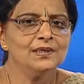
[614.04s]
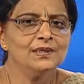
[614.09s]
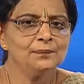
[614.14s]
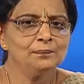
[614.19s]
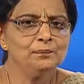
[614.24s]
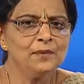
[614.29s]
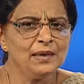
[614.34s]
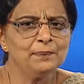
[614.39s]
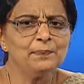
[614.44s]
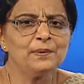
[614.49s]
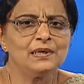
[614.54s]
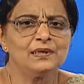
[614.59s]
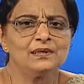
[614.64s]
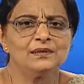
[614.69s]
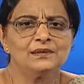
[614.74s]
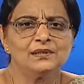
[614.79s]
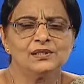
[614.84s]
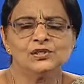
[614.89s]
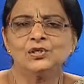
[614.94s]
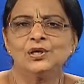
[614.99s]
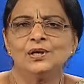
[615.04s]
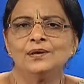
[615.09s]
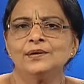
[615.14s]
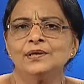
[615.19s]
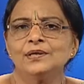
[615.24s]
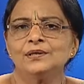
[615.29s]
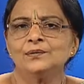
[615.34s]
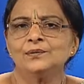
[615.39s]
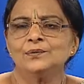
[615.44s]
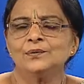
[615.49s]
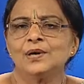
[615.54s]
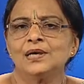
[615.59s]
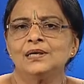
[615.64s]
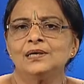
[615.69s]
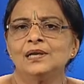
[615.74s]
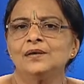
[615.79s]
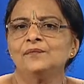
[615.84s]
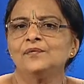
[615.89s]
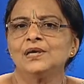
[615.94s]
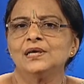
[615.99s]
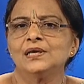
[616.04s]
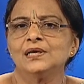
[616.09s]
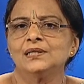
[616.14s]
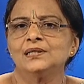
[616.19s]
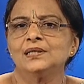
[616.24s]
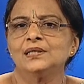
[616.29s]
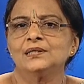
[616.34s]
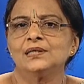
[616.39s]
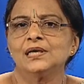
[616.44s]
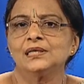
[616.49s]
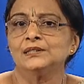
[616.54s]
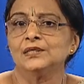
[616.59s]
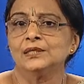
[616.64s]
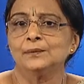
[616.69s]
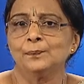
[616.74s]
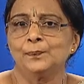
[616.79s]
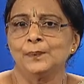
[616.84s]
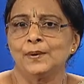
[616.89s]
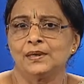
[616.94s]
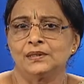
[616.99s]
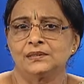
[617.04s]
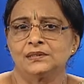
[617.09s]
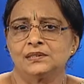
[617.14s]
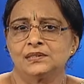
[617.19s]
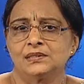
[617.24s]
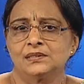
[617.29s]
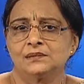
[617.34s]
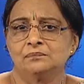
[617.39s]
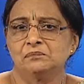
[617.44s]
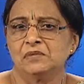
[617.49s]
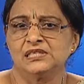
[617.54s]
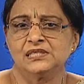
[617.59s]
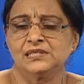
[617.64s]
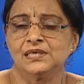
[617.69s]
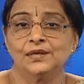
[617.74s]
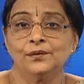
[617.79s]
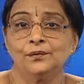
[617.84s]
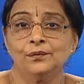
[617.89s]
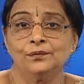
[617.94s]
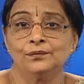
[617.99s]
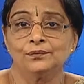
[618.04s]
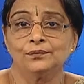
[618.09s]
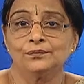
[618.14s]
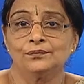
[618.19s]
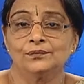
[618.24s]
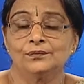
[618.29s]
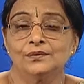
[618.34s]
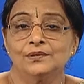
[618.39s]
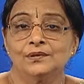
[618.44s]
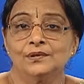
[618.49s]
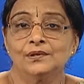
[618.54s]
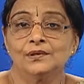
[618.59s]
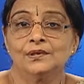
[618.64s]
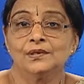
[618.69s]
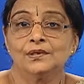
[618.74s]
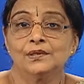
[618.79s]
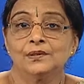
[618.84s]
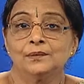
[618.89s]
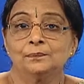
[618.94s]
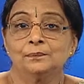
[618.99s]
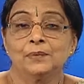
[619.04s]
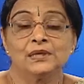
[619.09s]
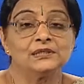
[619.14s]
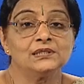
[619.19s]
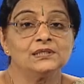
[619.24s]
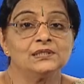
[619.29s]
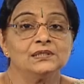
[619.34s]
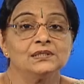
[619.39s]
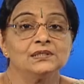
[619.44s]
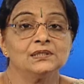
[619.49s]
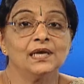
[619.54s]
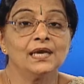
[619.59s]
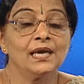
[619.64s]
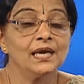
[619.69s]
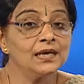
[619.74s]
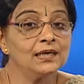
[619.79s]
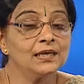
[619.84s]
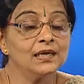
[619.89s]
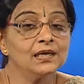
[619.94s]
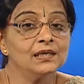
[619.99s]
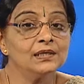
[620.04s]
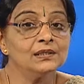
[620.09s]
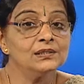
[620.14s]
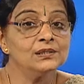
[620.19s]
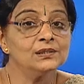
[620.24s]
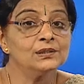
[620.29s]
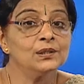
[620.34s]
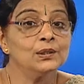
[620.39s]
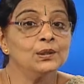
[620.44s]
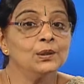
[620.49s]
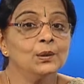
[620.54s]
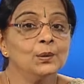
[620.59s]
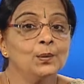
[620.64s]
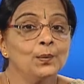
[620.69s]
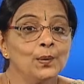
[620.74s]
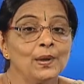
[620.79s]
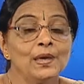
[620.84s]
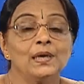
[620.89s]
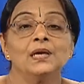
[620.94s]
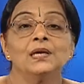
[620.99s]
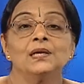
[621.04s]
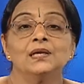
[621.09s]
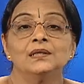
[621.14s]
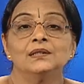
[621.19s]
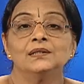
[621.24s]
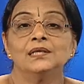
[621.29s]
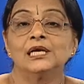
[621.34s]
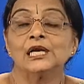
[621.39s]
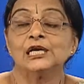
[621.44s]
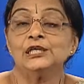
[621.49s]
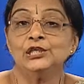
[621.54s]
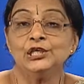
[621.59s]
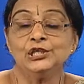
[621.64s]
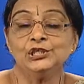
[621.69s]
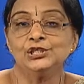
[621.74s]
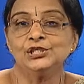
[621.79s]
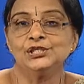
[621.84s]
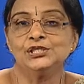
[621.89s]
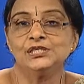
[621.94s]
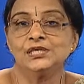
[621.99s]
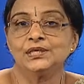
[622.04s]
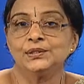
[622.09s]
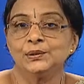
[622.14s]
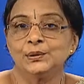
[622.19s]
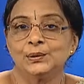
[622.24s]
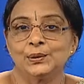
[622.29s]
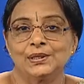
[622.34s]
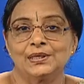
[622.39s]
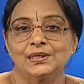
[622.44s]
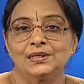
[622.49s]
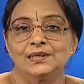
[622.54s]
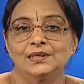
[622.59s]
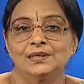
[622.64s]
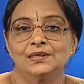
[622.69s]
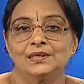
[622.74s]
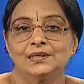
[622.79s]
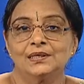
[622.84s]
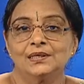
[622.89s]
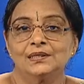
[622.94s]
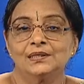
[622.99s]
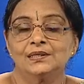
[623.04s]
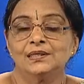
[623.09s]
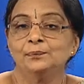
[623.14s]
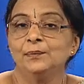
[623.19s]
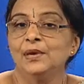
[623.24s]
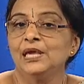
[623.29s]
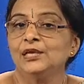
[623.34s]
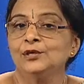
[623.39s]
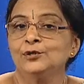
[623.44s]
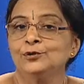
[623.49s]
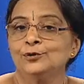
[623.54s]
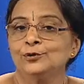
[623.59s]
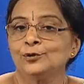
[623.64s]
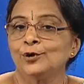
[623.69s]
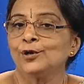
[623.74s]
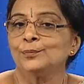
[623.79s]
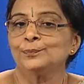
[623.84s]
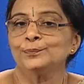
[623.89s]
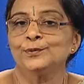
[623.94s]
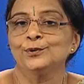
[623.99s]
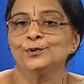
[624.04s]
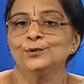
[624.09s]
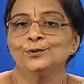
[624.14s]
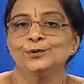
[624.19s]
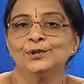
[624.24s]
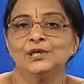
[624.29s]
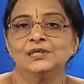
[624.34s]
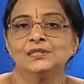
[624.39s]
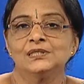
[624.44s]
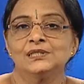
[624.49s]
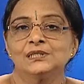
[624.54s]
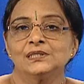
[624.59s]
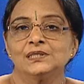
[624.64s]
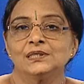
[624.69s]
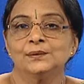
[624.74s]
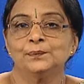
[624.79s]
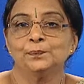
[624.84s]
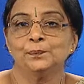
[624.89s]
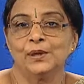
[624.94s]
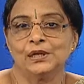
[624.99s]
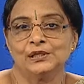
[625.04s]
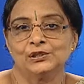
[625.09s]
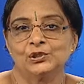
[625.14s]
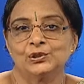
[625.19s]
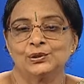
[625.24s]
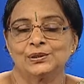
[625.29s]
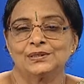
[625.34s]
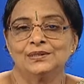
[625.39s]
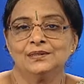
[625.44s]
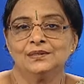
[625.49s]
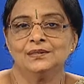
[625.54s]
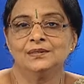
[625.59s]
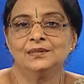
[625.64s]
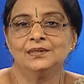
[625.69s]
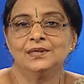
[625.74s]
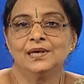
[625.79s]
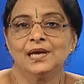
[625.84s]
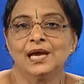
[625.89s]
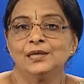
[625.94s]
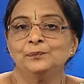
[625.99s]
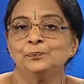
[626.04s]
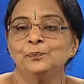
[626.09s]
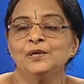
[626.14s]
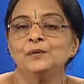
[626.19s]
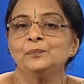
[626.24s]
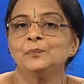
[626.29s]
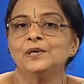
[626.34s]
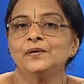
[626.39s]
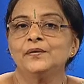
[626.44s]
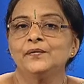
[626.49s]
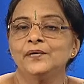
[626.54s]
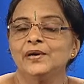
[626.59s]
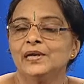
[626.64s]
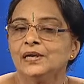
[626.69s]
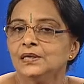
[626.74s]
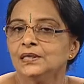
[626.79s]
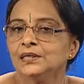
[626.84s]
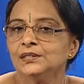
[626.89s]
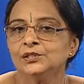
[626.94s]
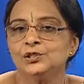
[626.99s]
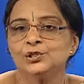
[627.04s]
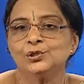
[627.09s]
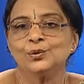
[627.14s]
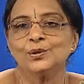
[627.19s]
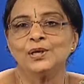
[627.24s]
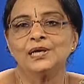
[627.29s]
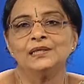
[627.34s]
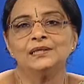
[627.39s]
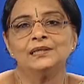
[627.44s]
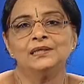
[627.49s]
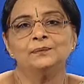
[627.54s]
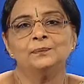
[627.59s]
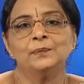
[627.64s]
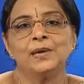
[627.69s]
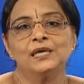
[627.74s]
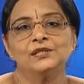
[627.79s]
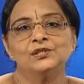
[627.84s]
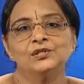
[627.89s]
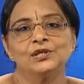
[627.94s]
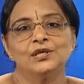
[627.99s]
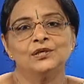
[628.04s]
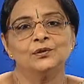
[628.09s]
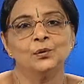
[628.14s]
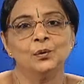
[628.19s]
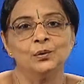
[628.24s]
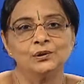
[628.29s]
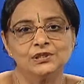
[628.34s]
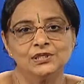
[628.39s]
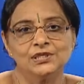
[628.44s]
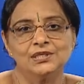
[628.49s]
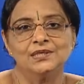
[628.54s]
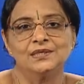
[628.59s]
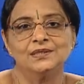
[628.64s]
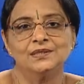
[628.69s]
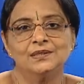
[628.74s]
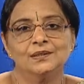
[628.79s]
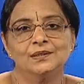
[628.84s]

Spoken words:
Maybe the children who are living in the northern parts may say no, but the areas where the conditions are dry, the main crop grown is bajra, and people really enjoy the bajra roti